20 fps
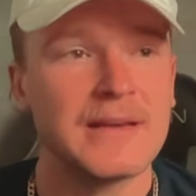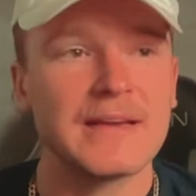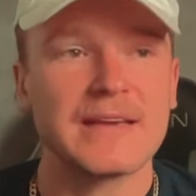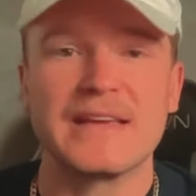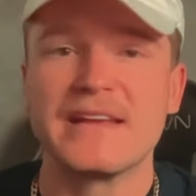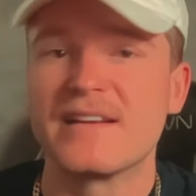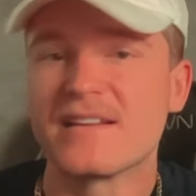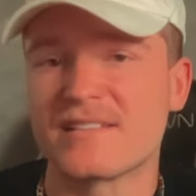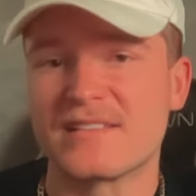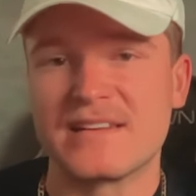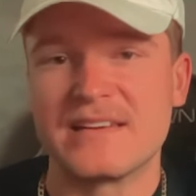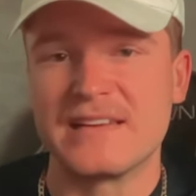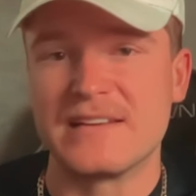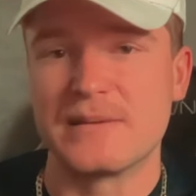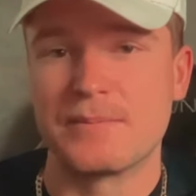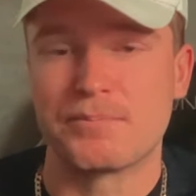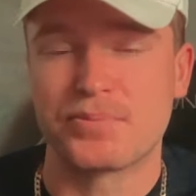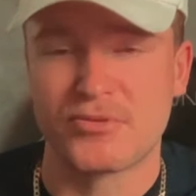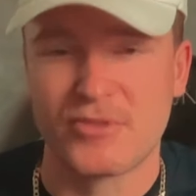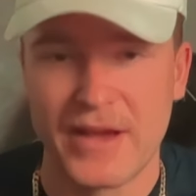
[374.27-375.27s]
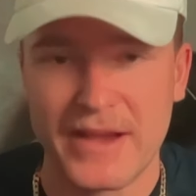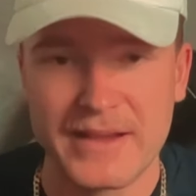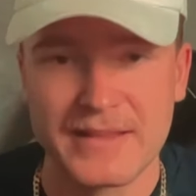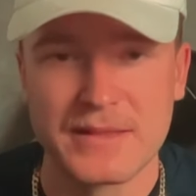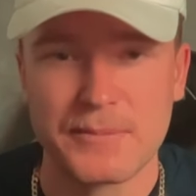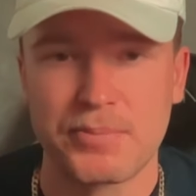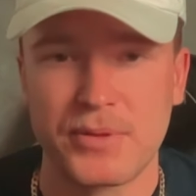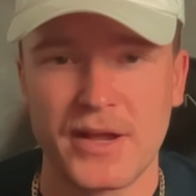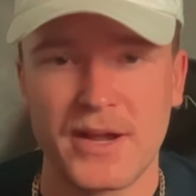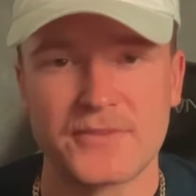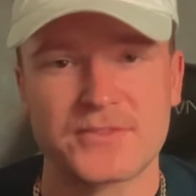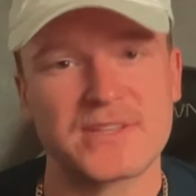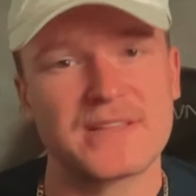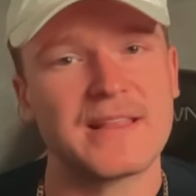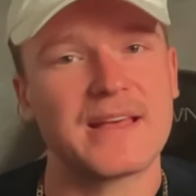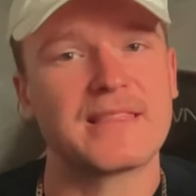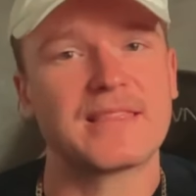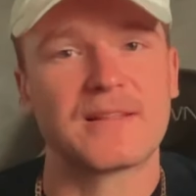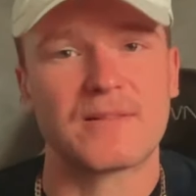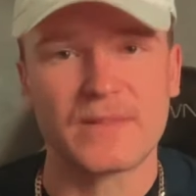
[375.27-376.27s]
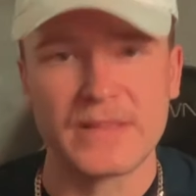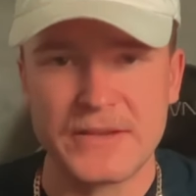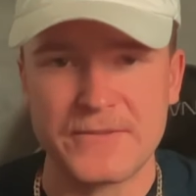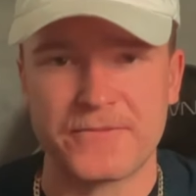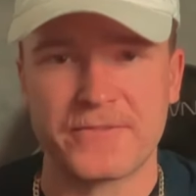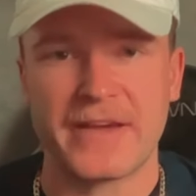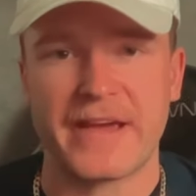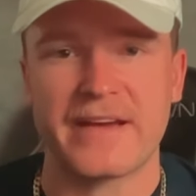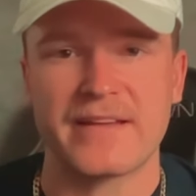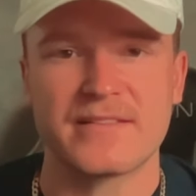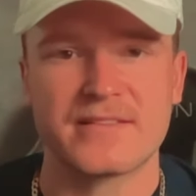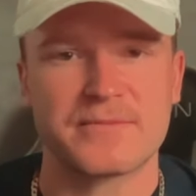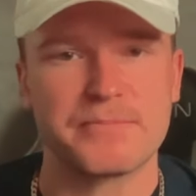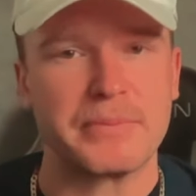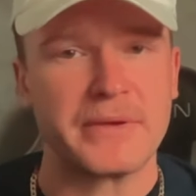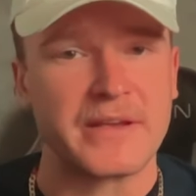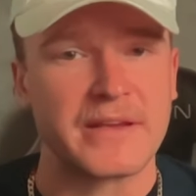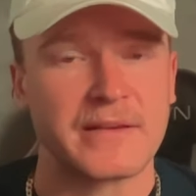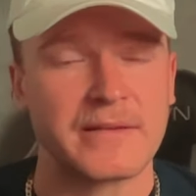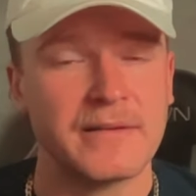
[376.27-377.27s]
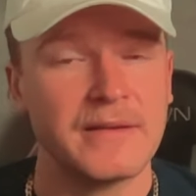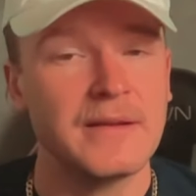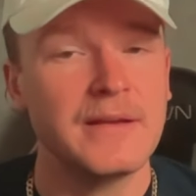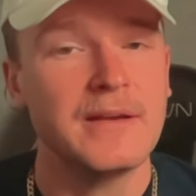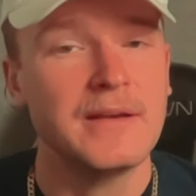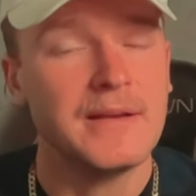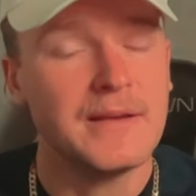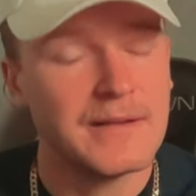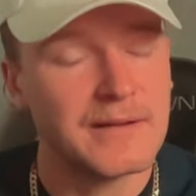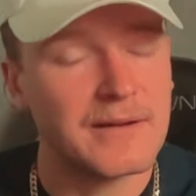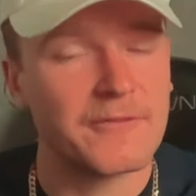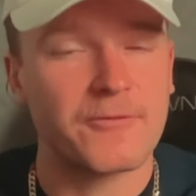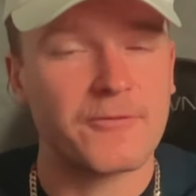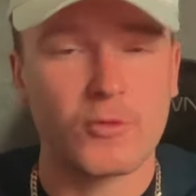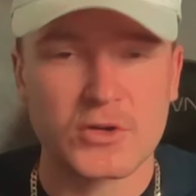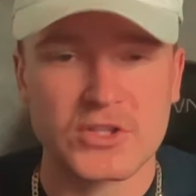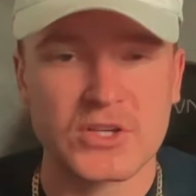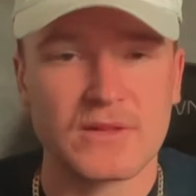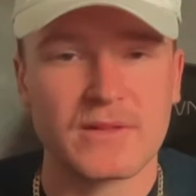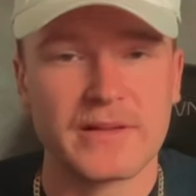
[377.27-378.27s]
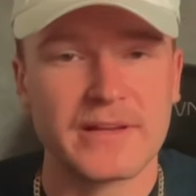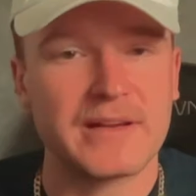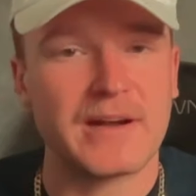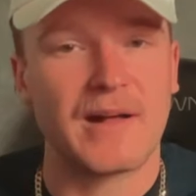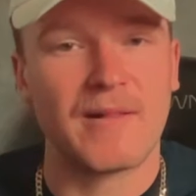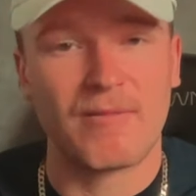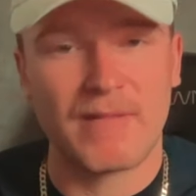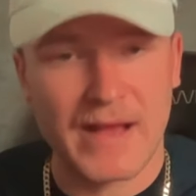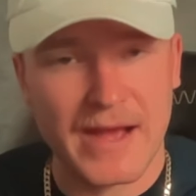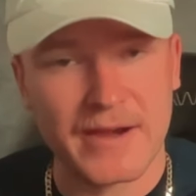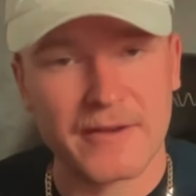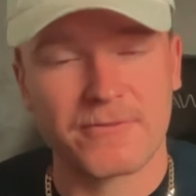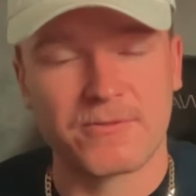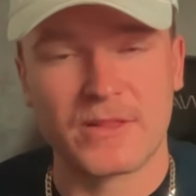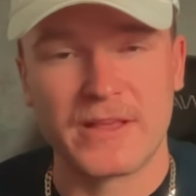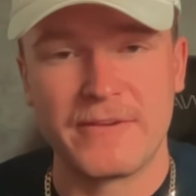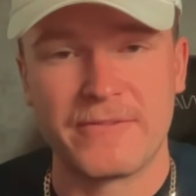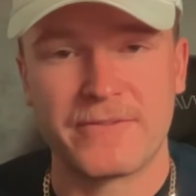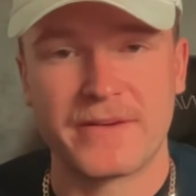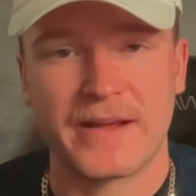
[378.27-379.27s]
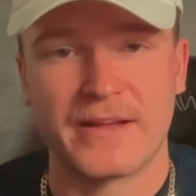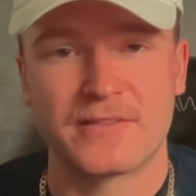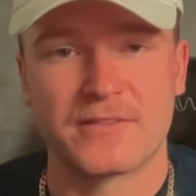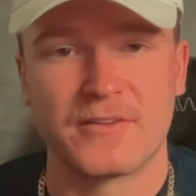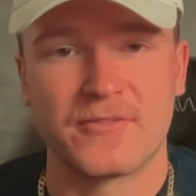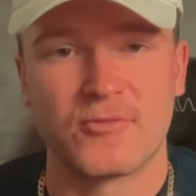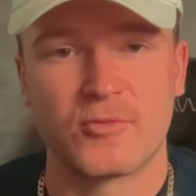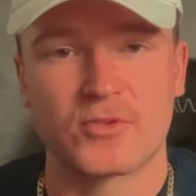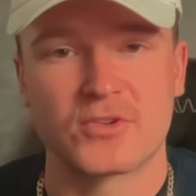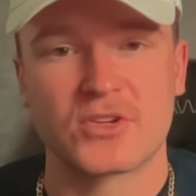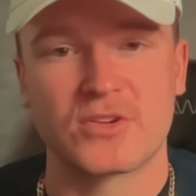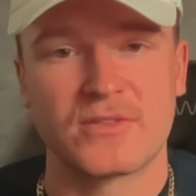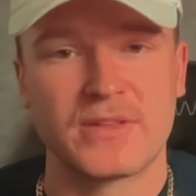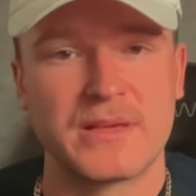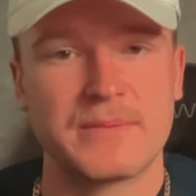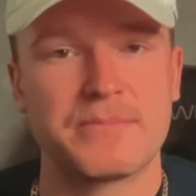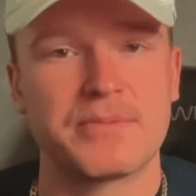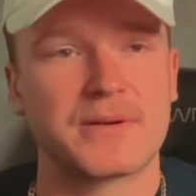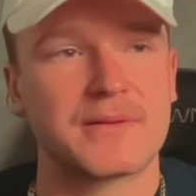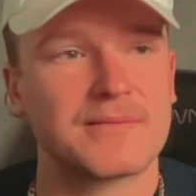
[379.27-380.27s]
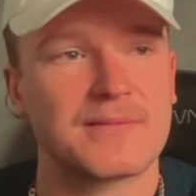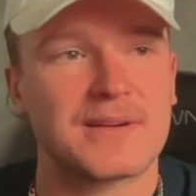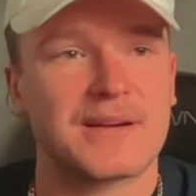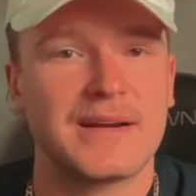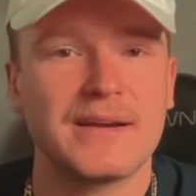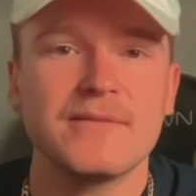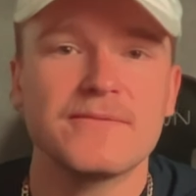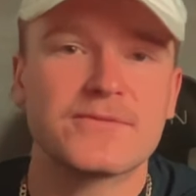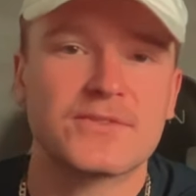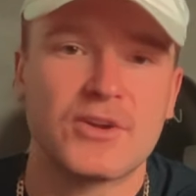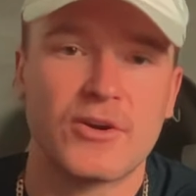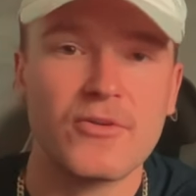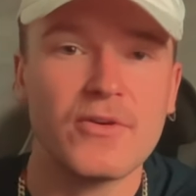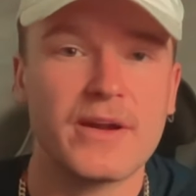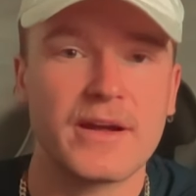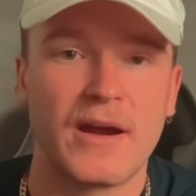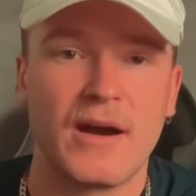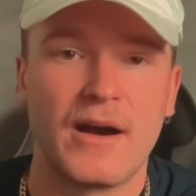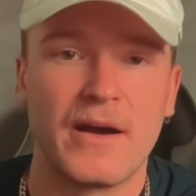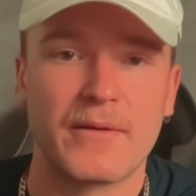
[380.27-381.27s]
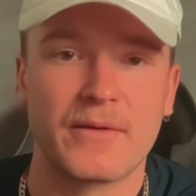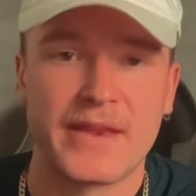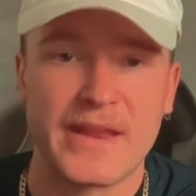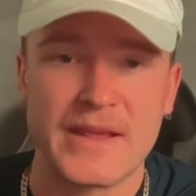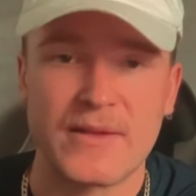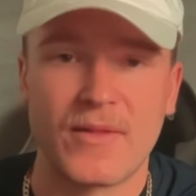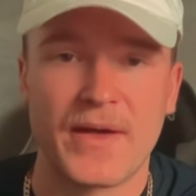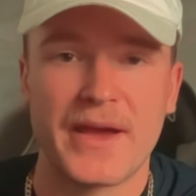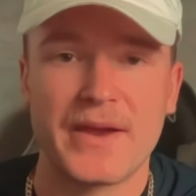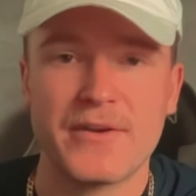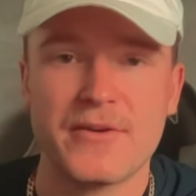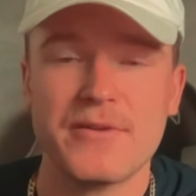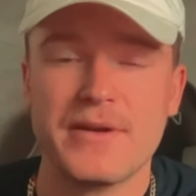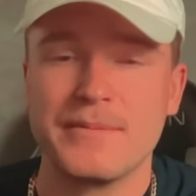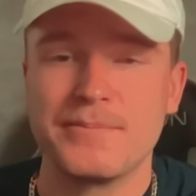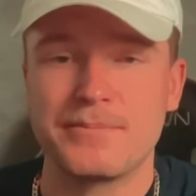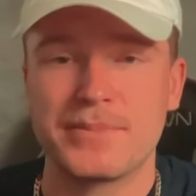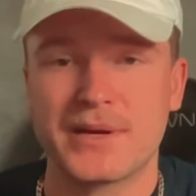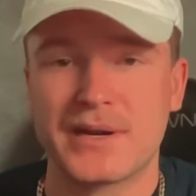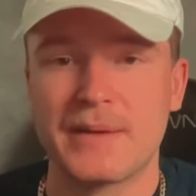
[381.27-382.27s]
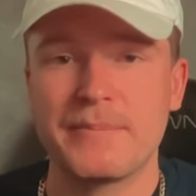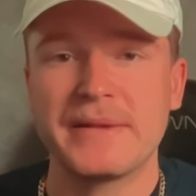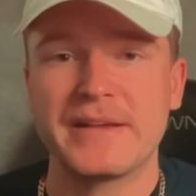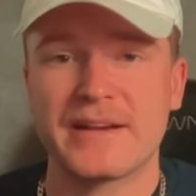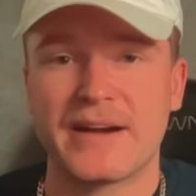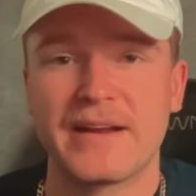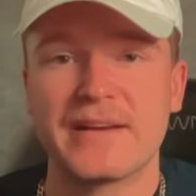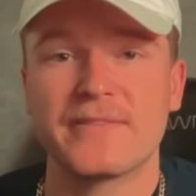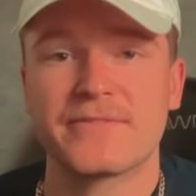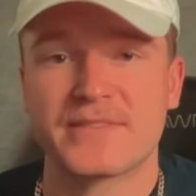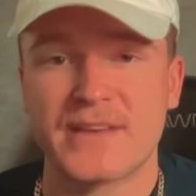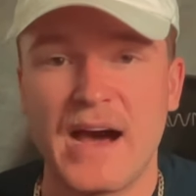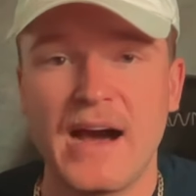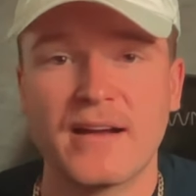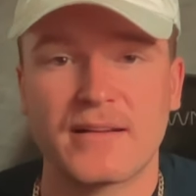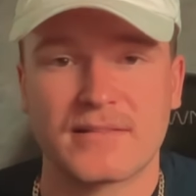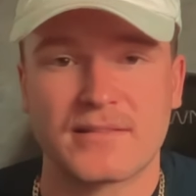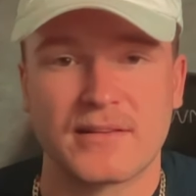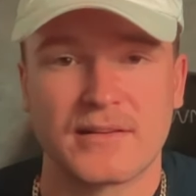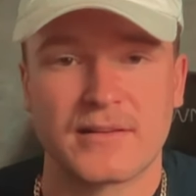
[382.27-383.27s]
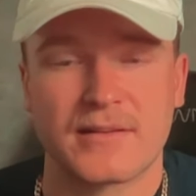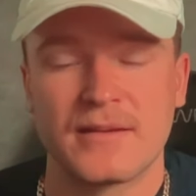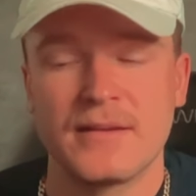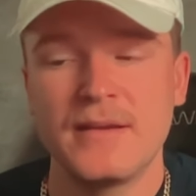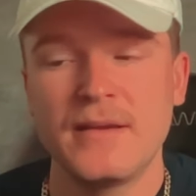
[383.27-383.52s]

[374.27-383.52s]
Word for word: He doesn't need to play in the playoffs. And then the Leaf fans being, unfortunately, a lot of Leaf fans, unfortunately, but kind of turning on Nylander and becoming kind of toxic.